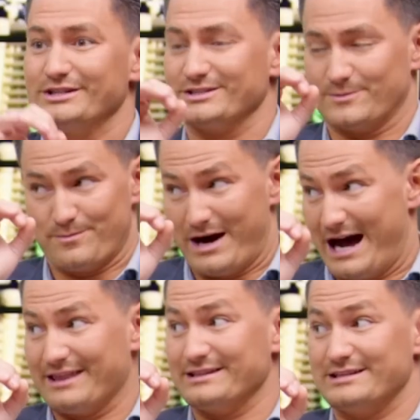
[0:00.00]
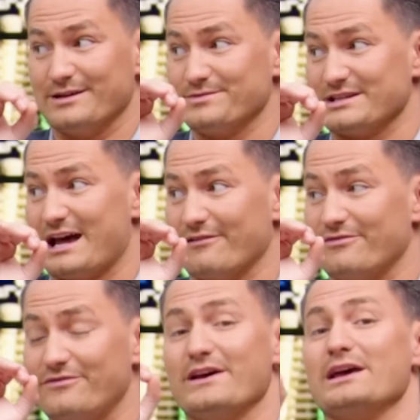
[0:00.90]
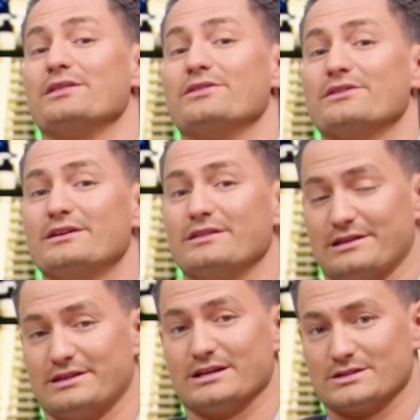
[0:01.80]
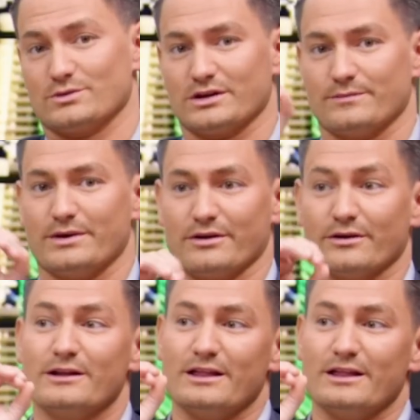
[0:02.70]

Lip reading: to buy the dips and have faith that things will get better.